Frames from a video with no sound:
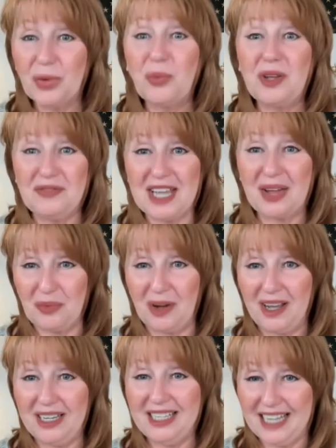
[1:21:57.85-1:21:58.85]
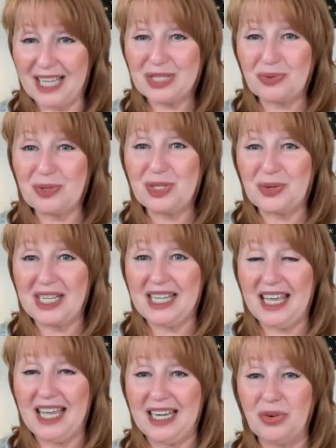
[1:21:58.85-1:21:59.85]
We've done one, and yes, we'll do it
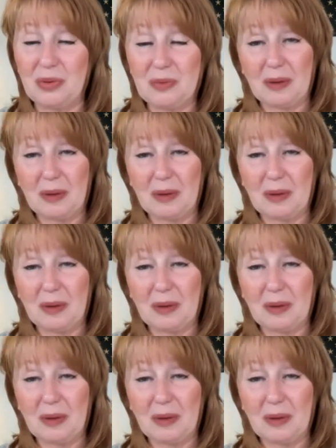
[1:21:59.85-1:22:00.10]
again. You